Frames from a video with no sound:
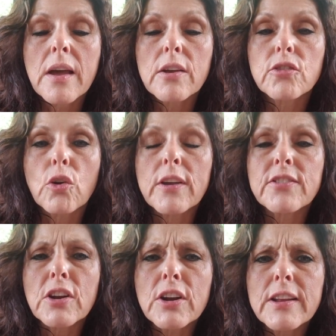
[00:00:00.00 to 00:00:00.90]
So I
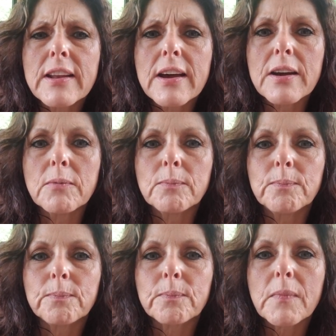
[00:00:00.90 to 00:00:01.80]
started
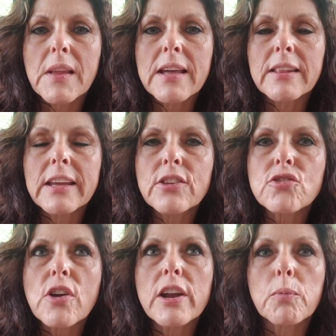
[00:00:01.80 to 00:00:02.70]
at
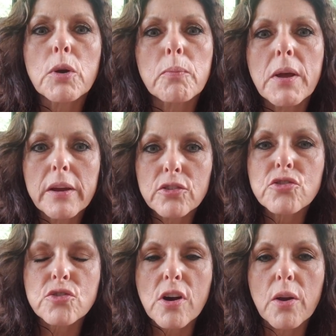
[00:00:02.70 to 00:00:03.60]
least trying to put a
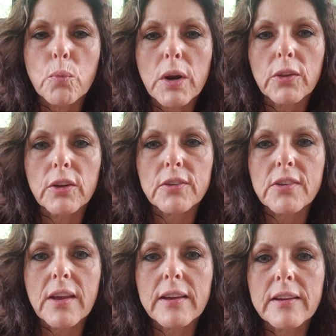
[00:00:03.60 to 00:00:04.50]
picture on what it looks
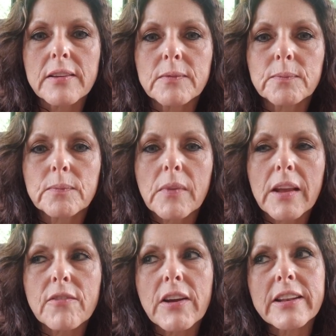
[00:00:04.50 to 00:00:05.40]
like.
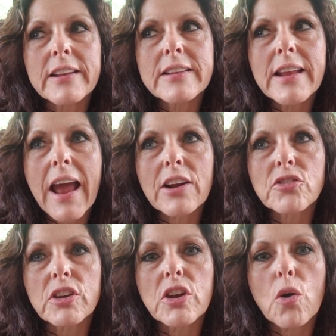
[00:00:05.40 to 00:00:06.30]
Like if I didn't
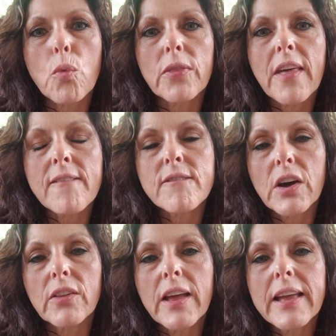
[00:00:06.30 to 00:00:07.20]
actually know what that
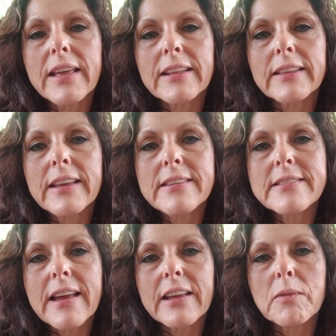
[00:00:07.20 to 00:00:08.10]
felt like, at
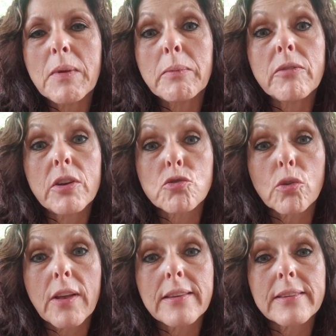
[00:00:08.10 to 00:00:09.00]
least I could maybe
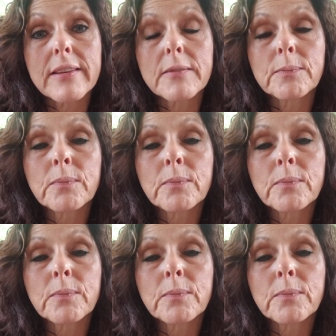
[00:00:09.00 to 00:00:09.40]
visualize it.